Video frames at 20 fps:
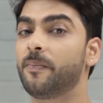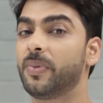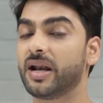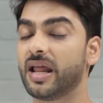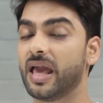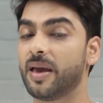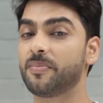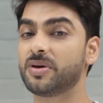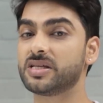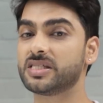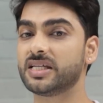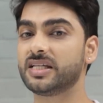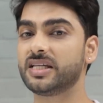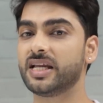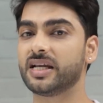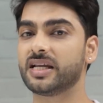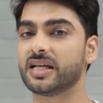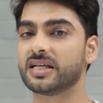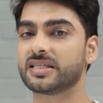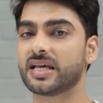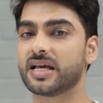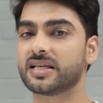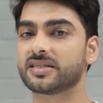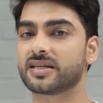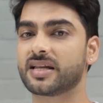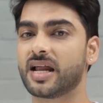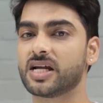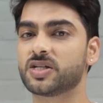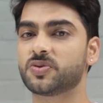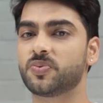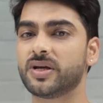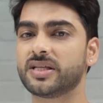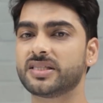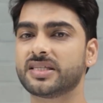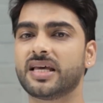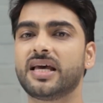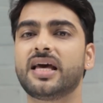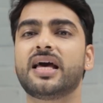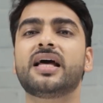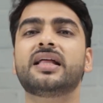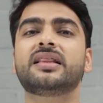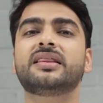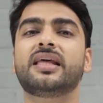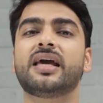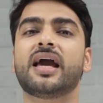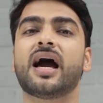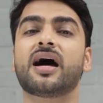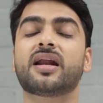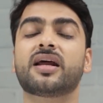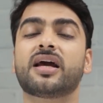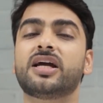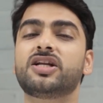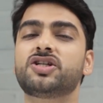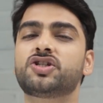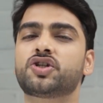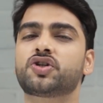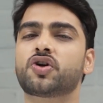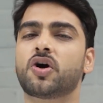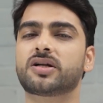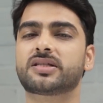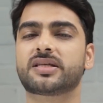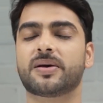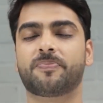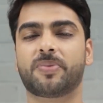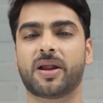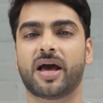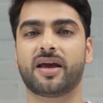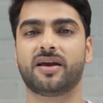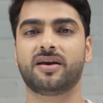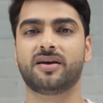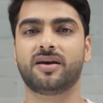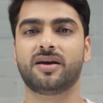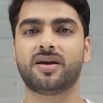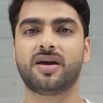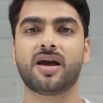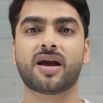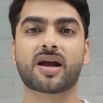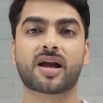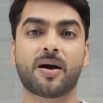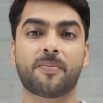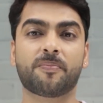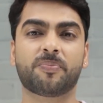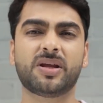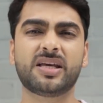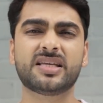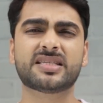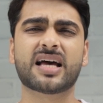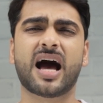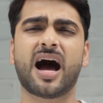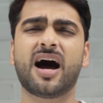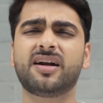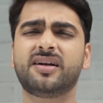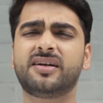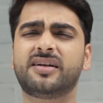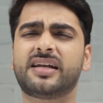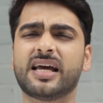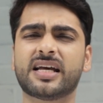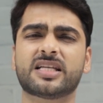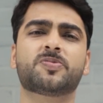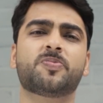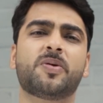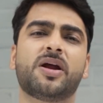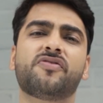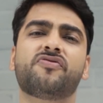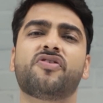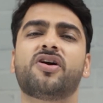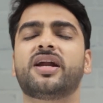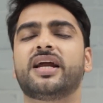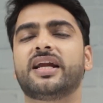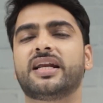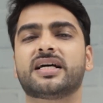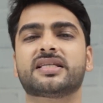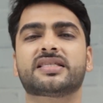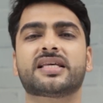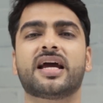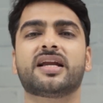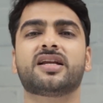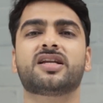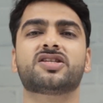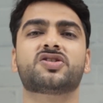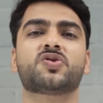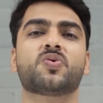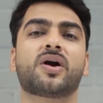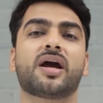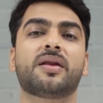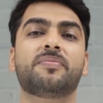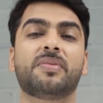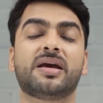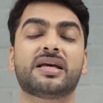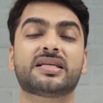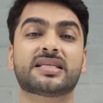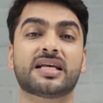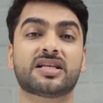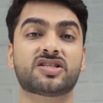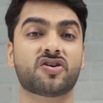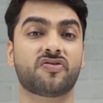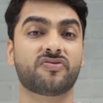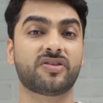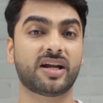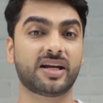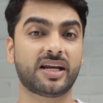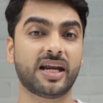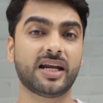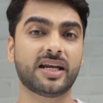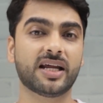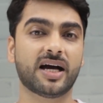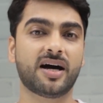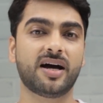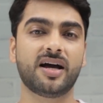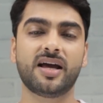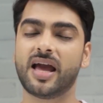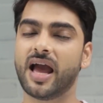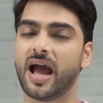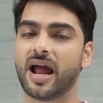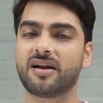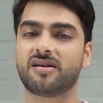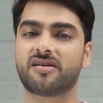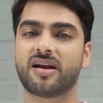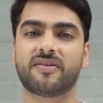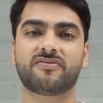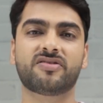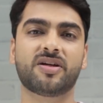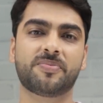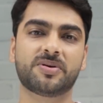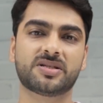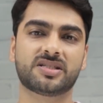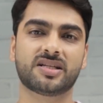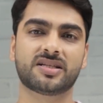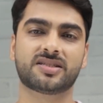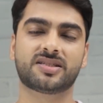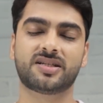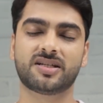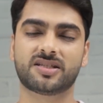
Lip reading: But MS in data science graduates, they are in short supply. Companies are desperate for data scientists who can make sense of their data and drive the business